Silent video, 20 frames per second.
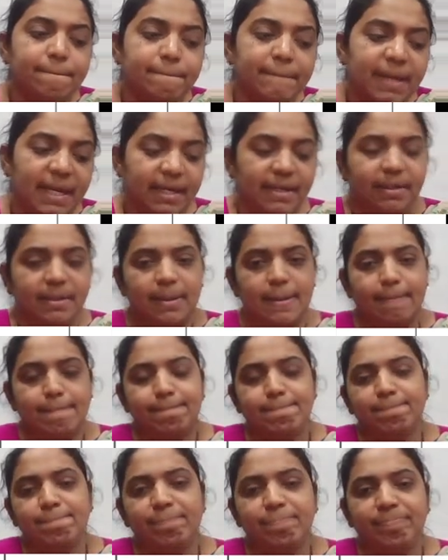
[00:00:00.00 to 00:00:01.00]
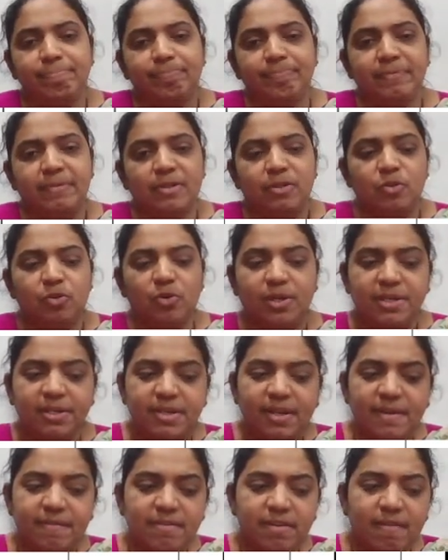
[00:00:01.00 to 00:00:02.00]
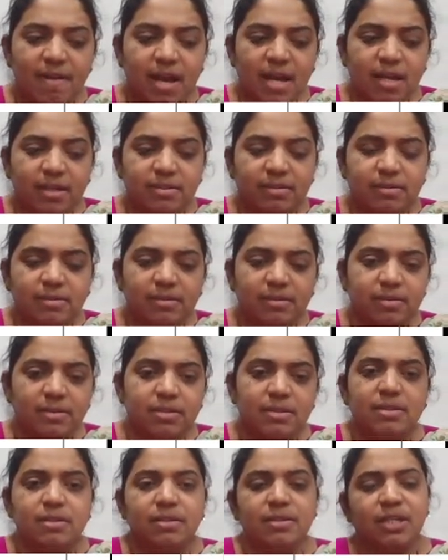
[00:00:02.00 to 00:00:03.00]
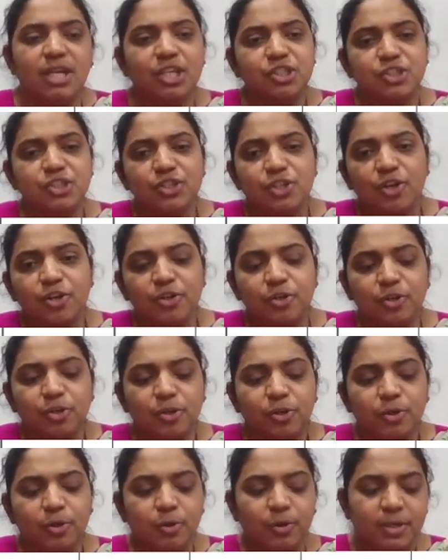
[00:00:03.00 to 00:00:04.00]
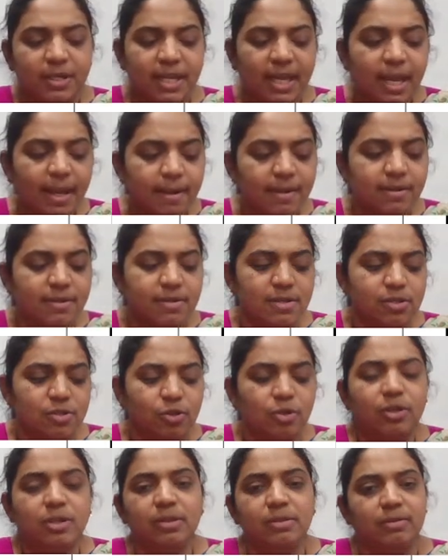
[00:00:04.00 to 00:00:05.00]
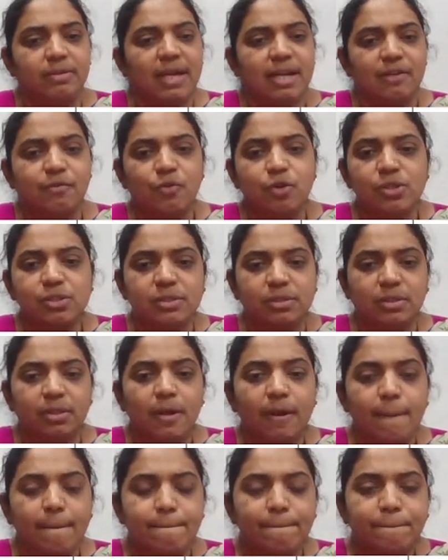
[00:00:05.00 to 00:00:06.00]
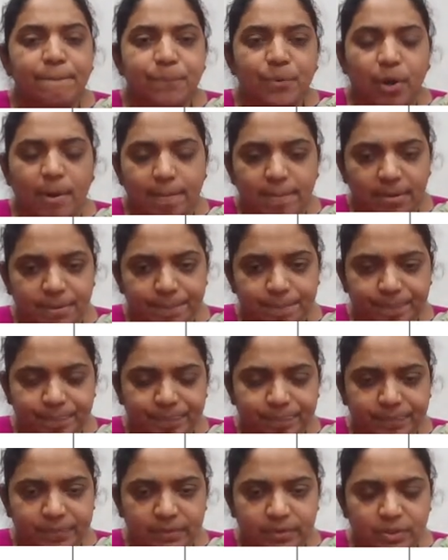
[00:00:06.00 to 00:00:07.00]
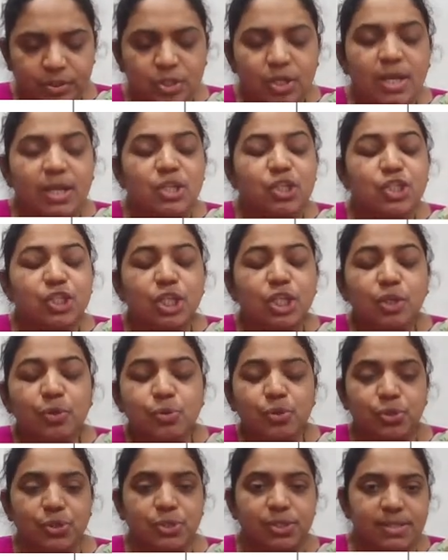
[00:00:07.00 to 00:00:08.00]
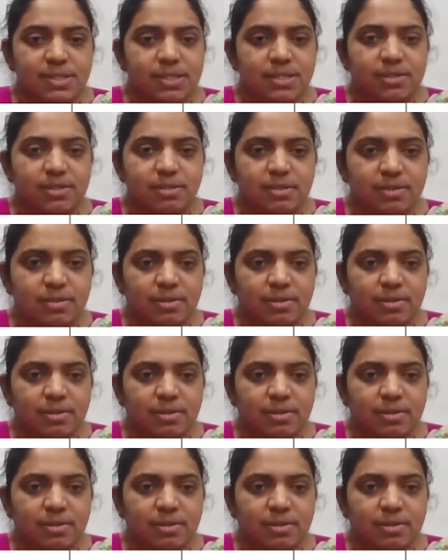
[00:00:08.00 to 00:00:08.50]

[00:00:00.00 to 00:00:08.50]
paid. Got it, everyone? Yes or no? Okay. So that was the problem. Solutions.